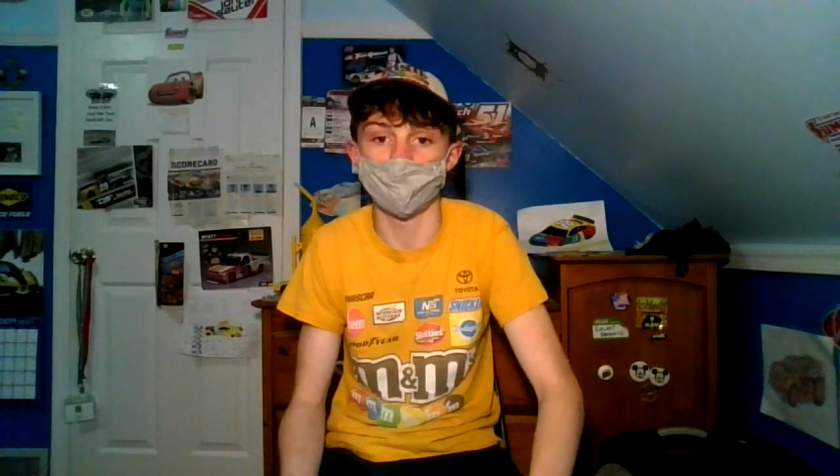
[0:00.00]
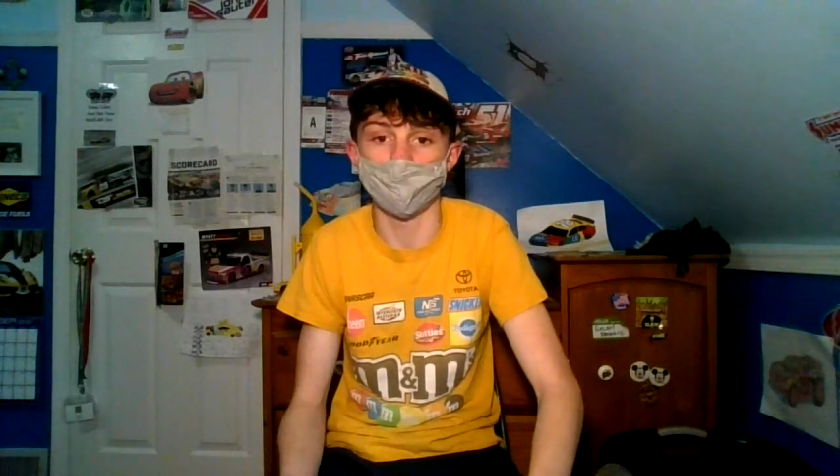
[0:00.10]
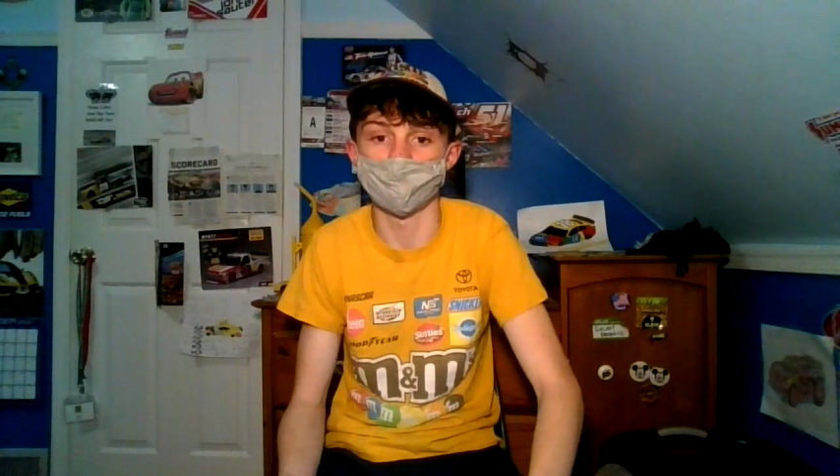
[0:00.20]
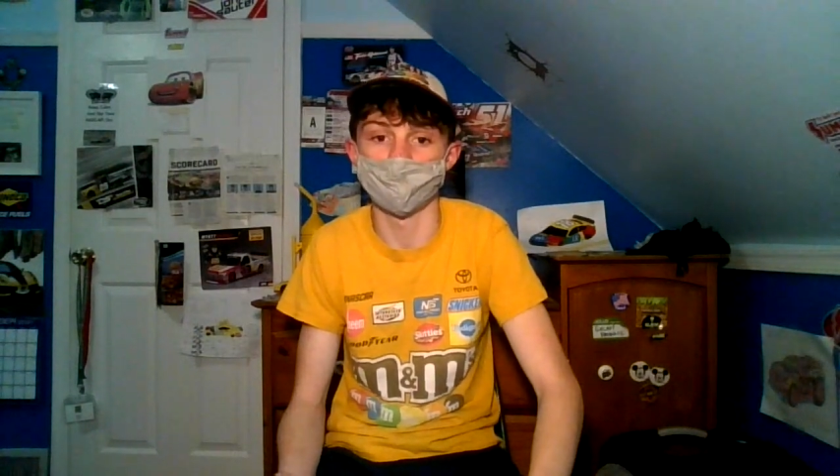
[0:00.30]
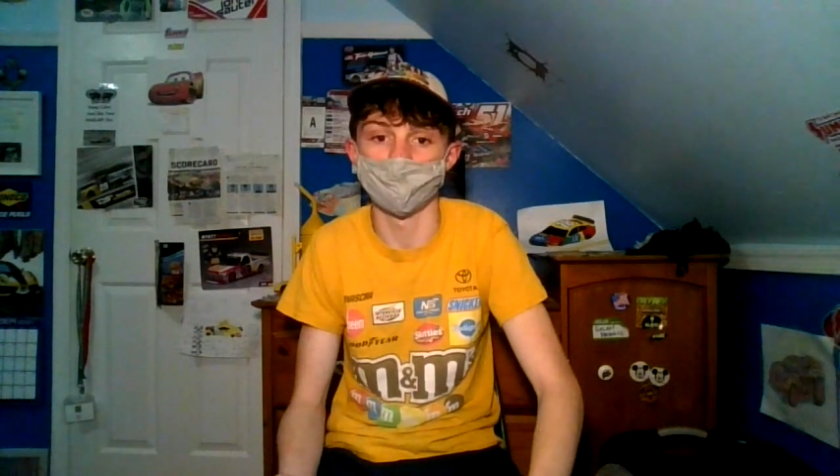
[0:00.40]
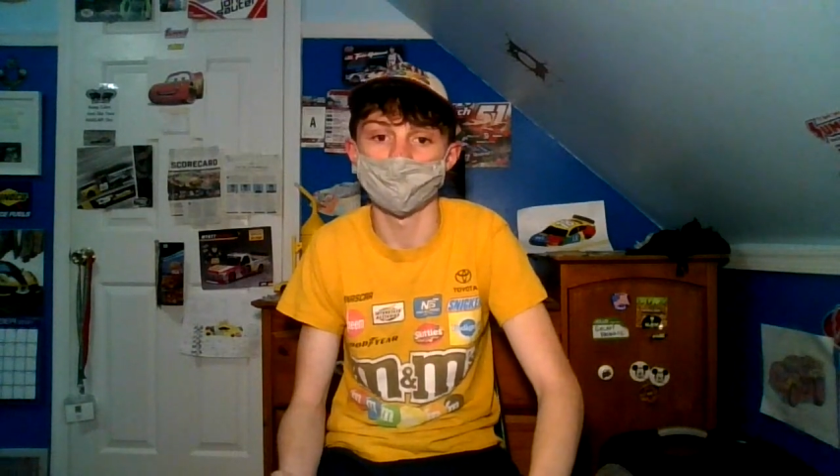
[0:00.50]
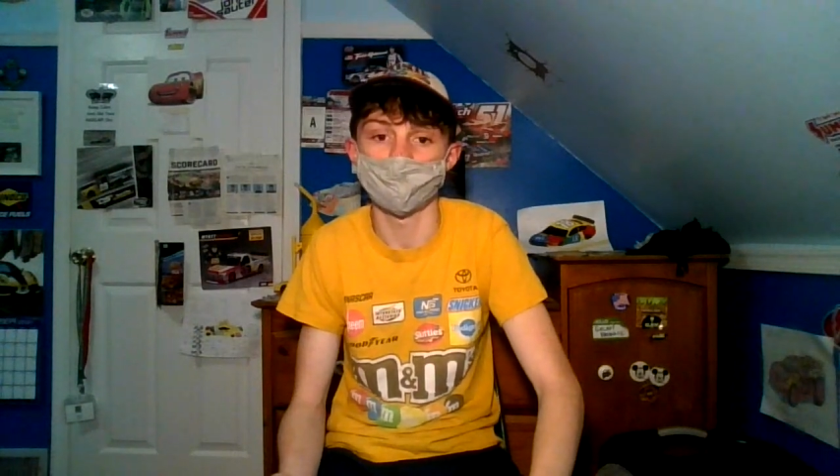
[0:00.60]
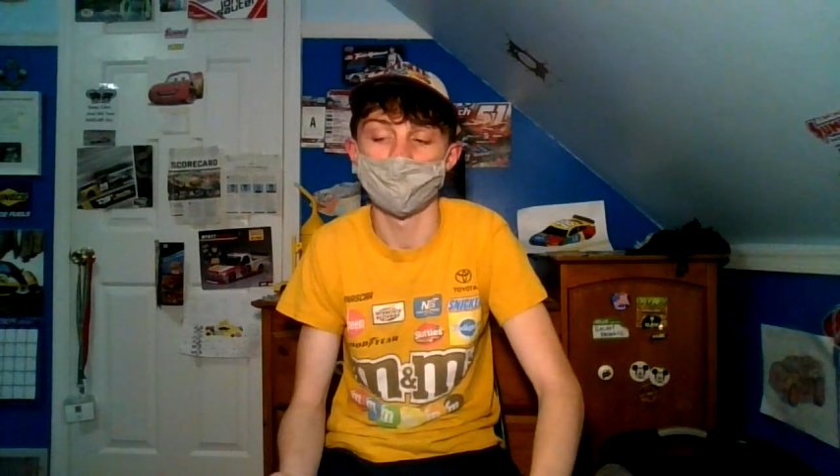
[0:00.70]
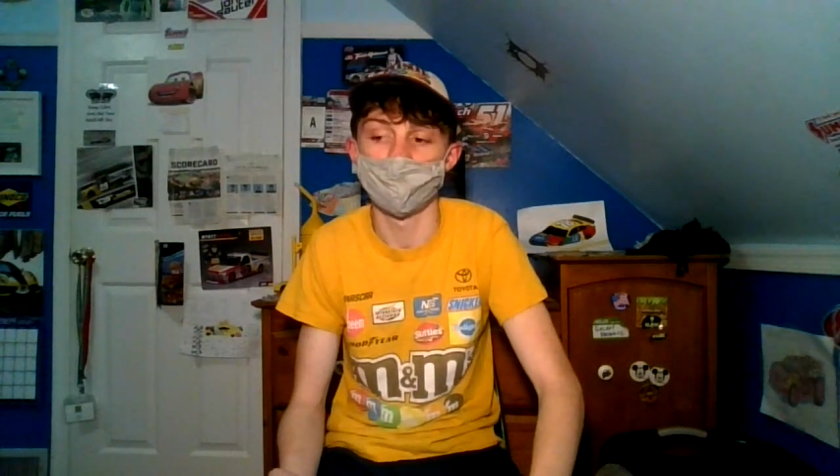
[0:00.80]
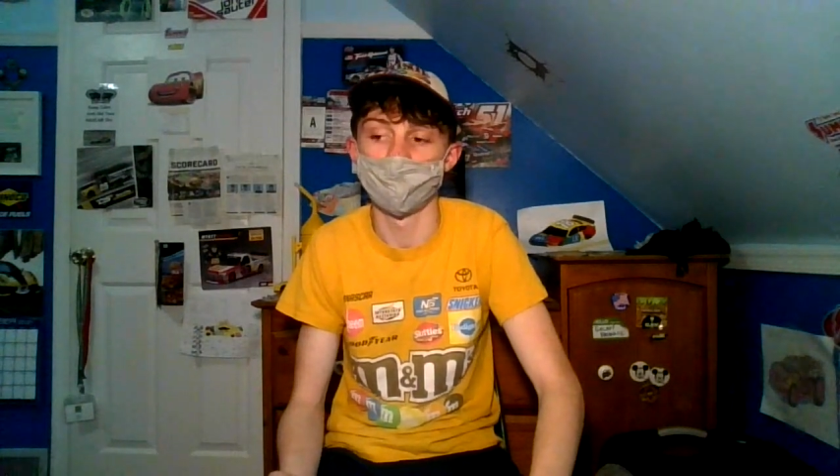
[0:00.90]

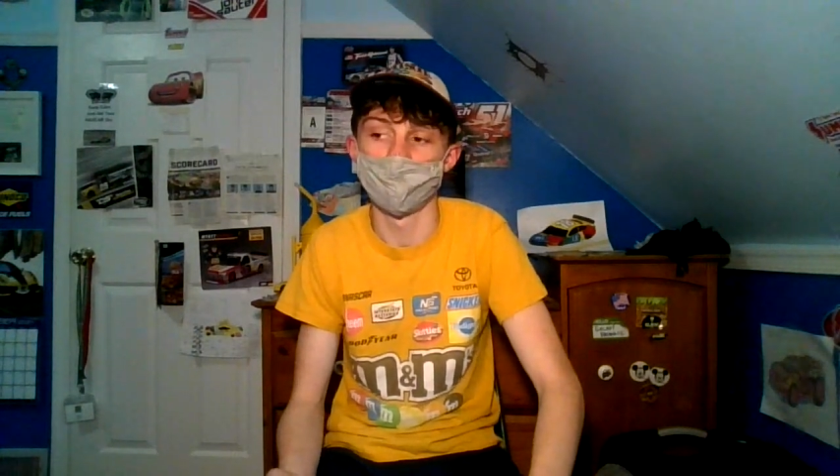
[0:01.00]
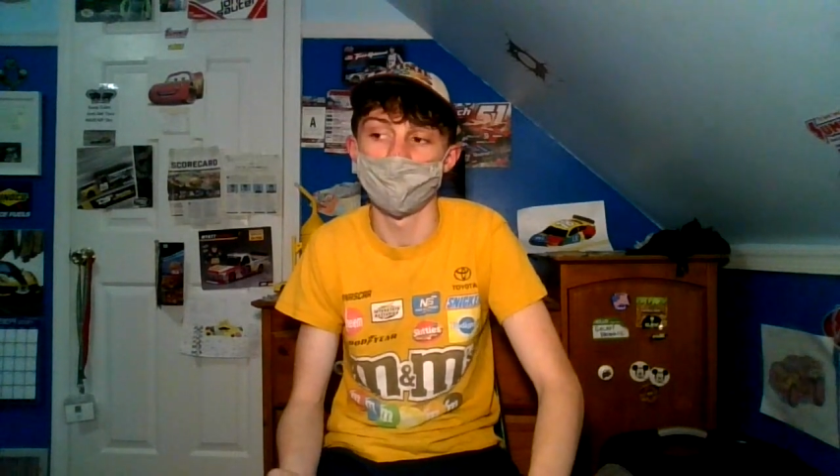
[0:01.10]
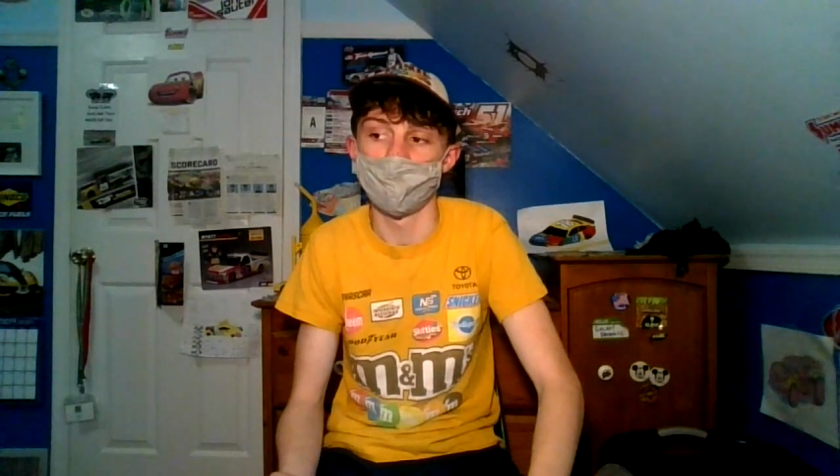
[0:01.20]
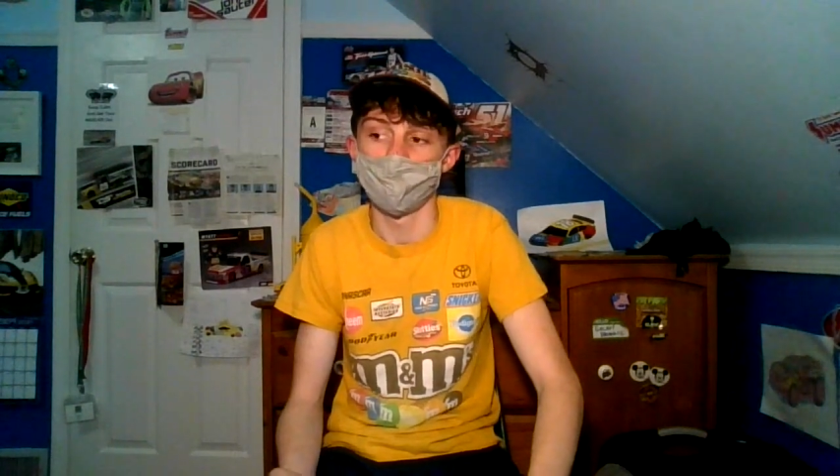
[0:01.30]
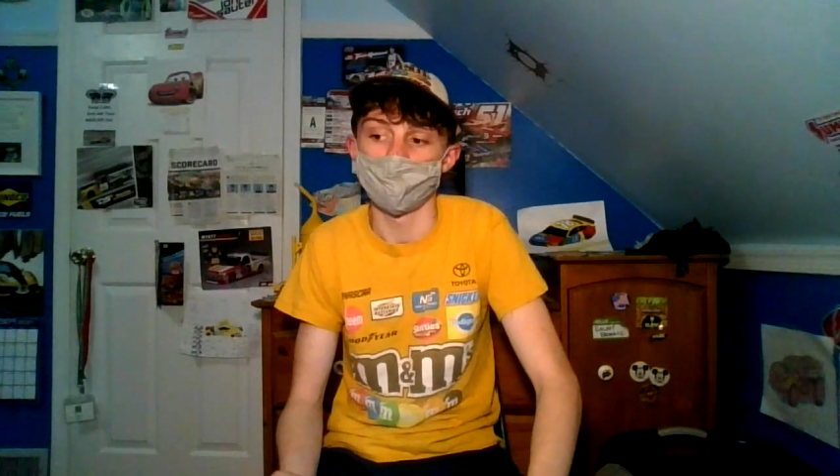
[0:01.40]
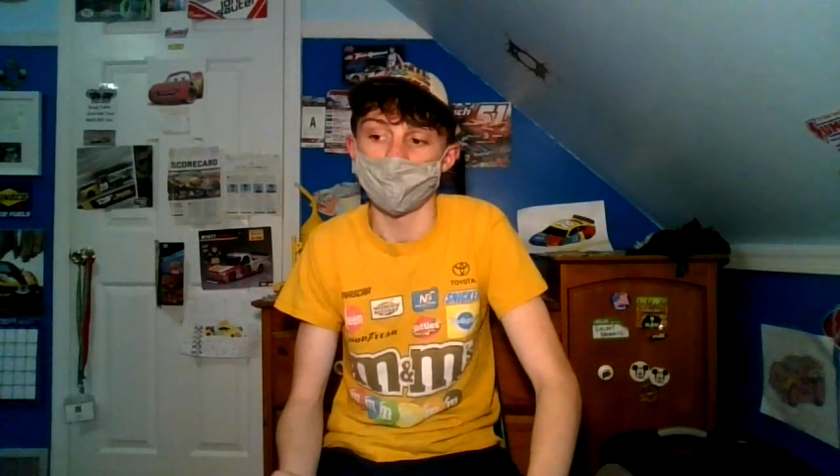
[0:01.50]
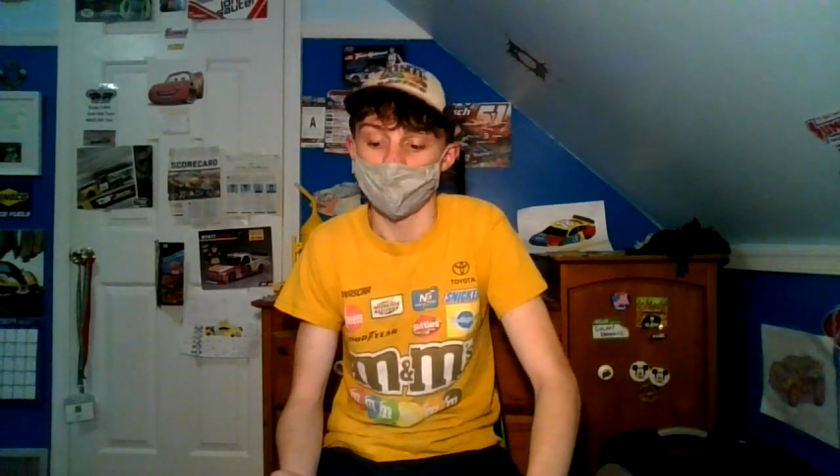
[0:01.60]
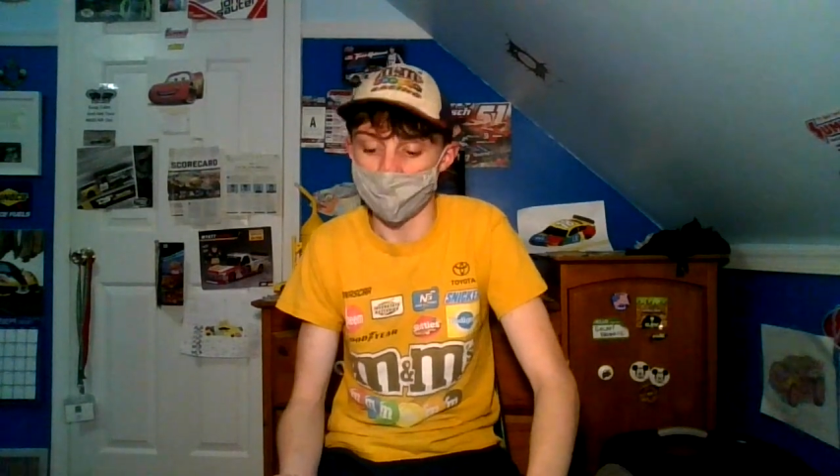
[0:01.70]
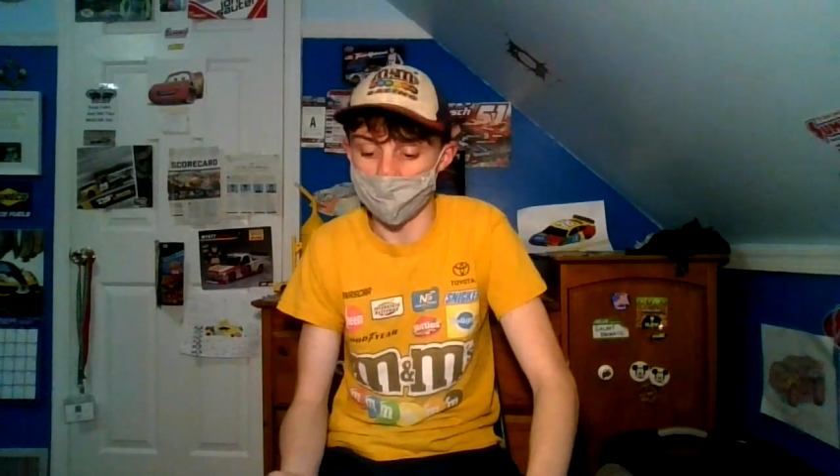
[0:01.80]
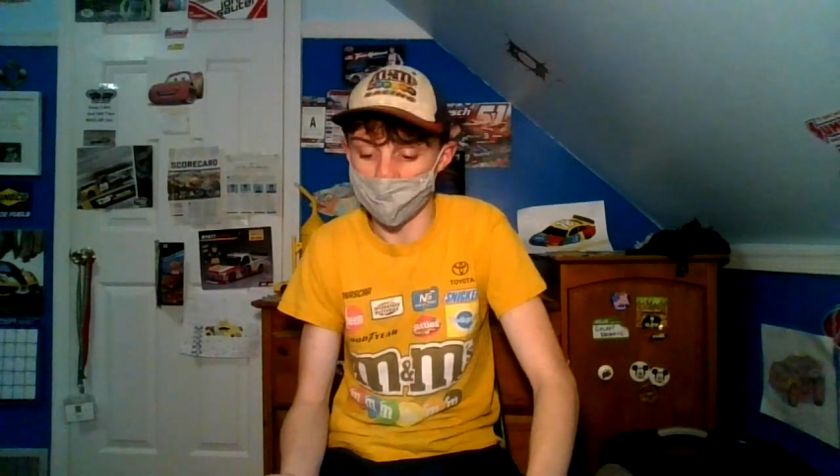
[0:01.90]
sponsors.
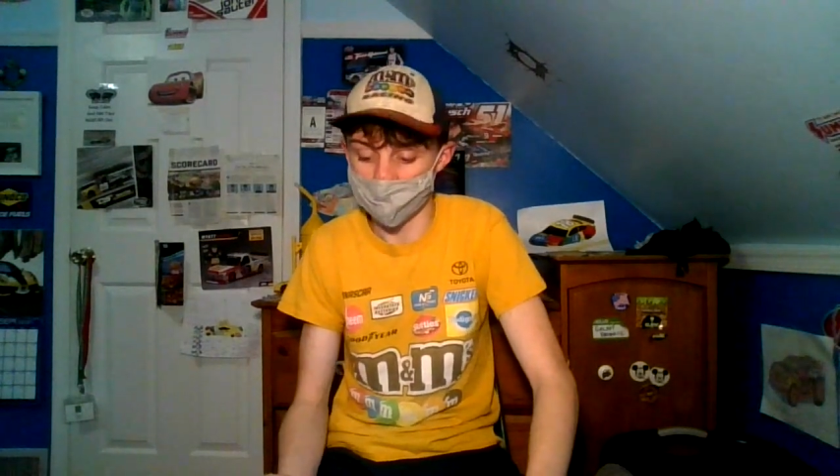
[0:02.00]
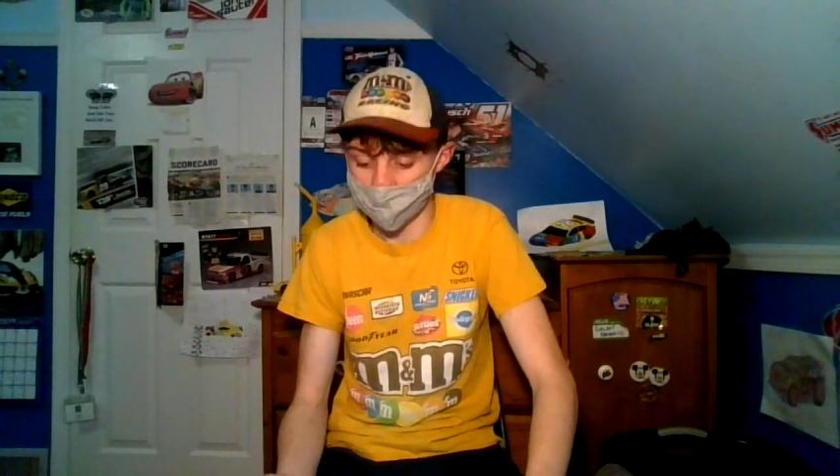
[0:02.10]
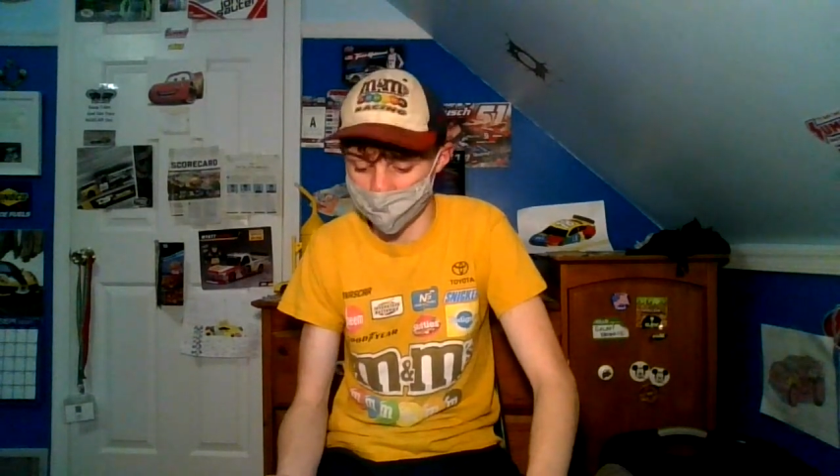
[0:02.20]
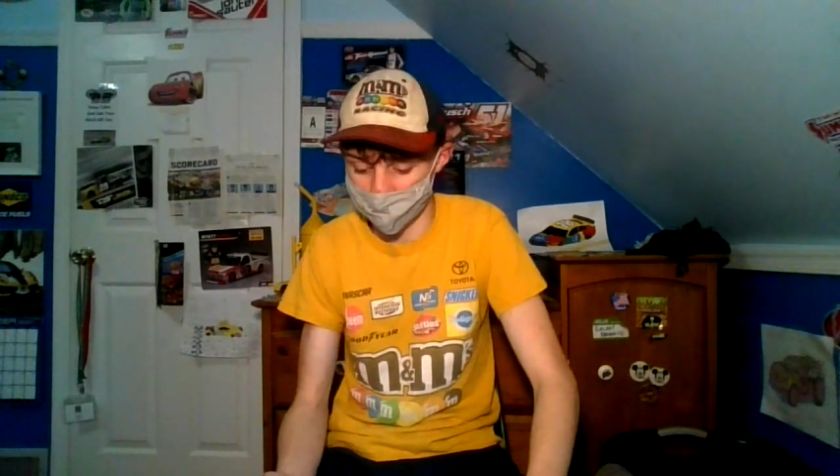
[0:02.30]
Yet again,